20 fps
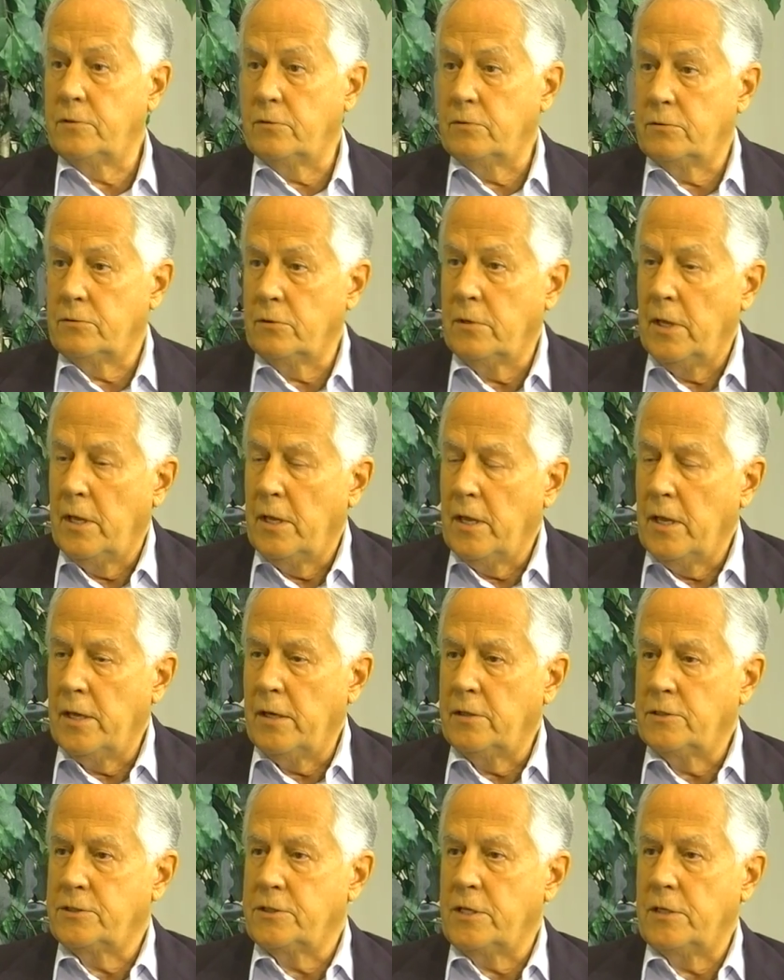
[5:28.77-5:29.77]
to it, too.
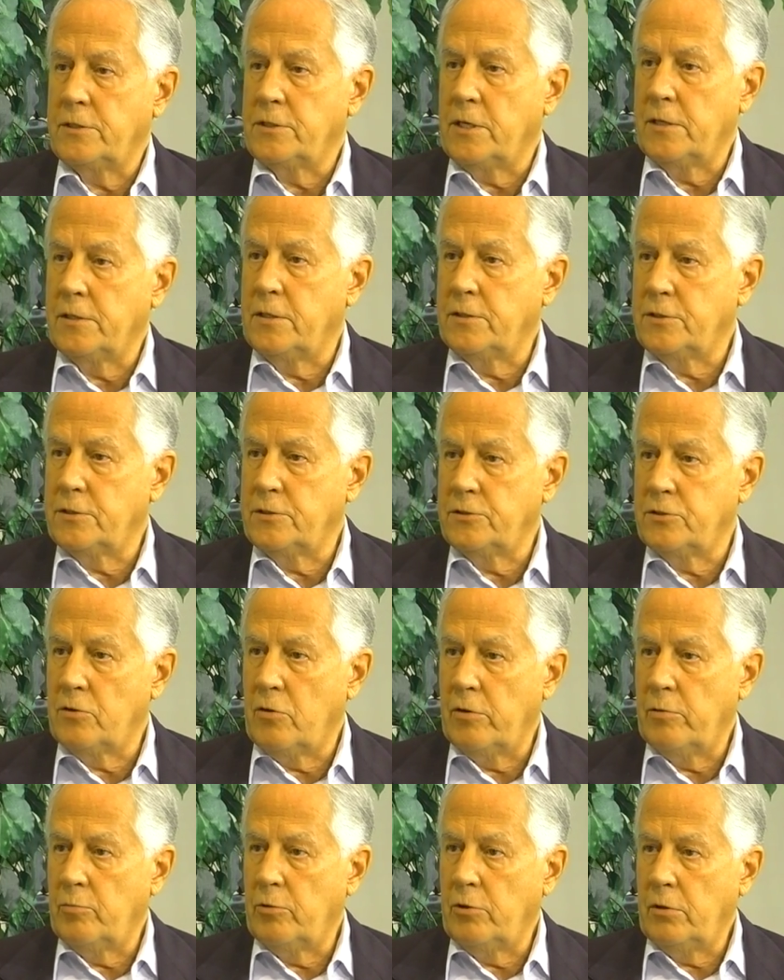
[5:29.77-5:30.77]
And yeah. it sounds like it's
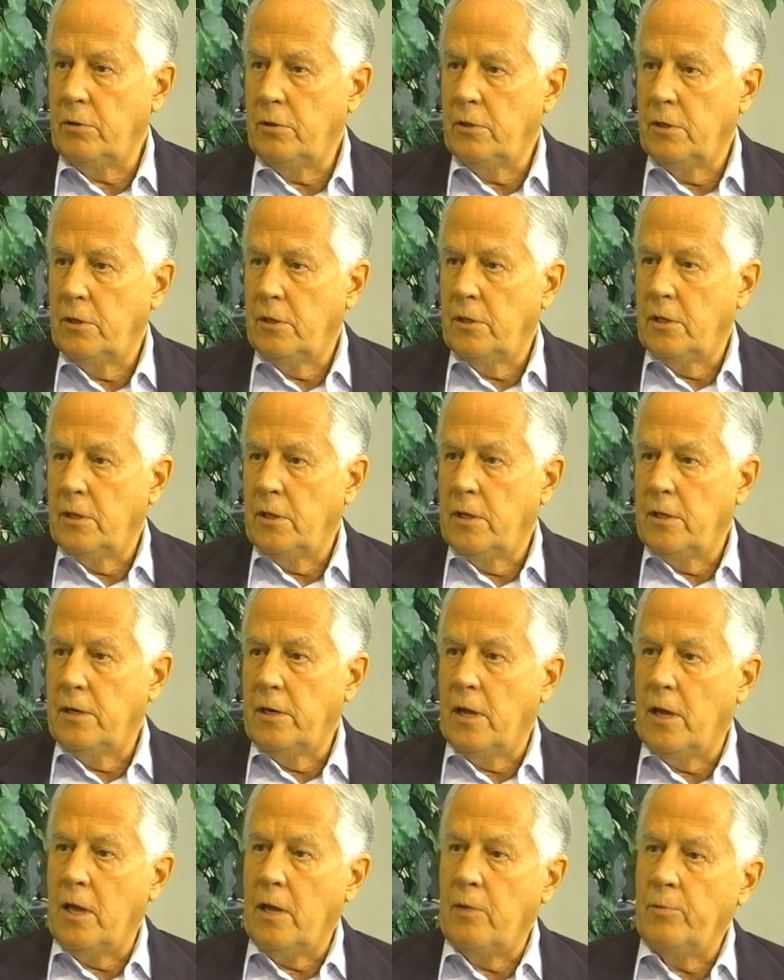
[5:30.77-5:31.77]
enjoyable. Mm -hmm.
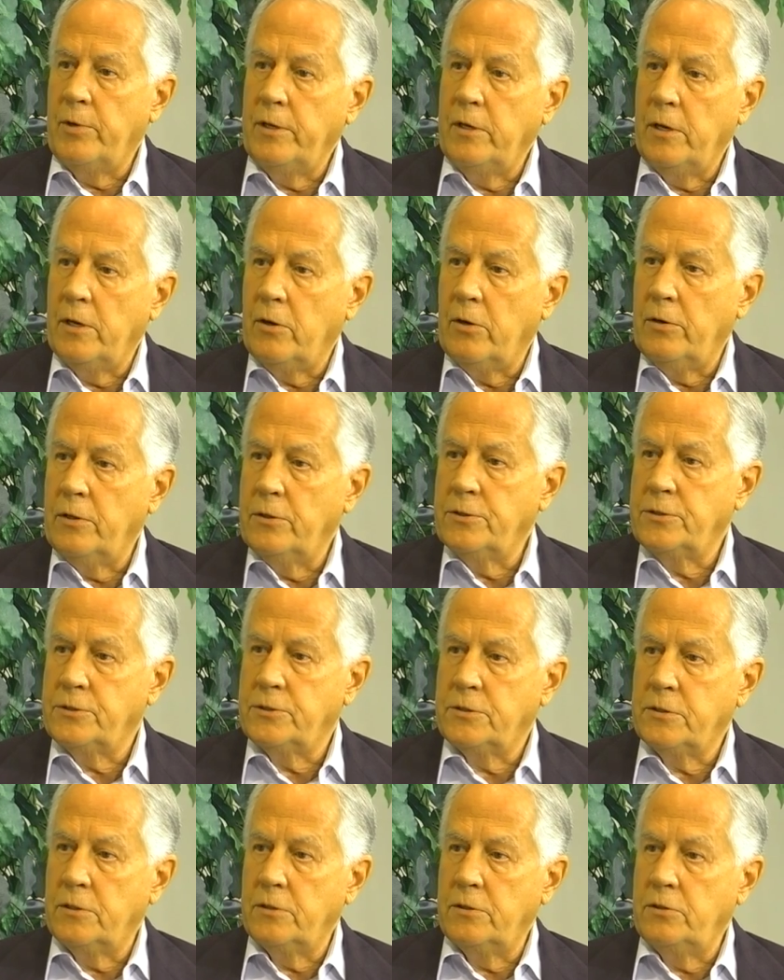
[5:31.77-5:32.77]
Now, how many
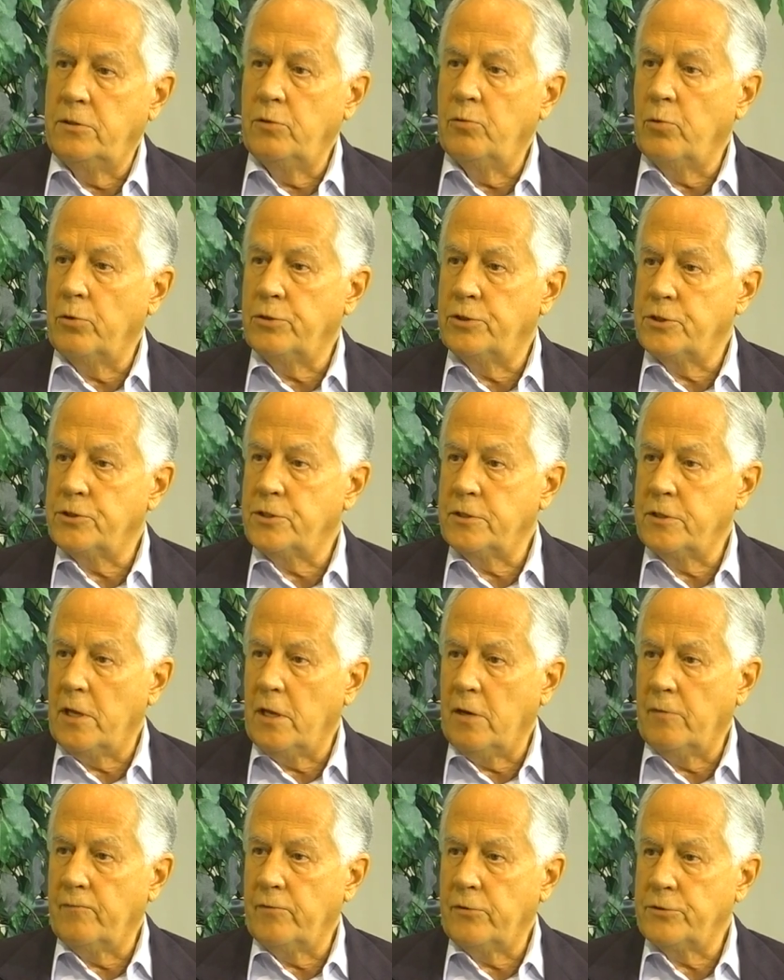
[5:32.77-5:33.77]
areas, do you work just in
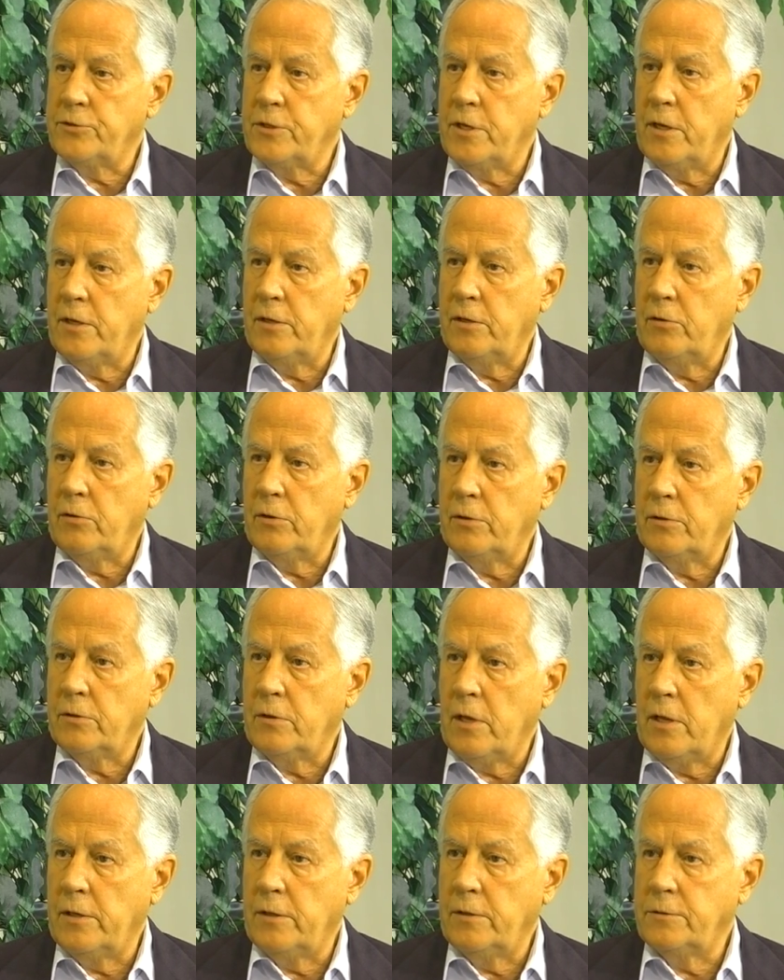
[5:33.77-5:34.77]
Calaveras County or other
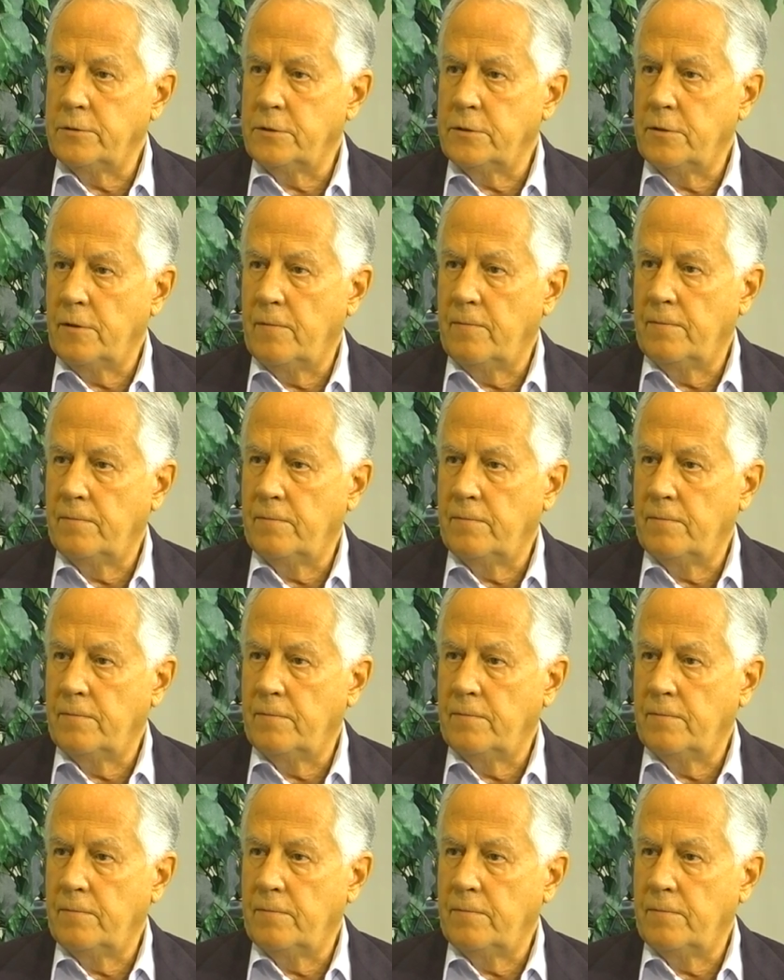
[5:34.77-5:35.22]
counties?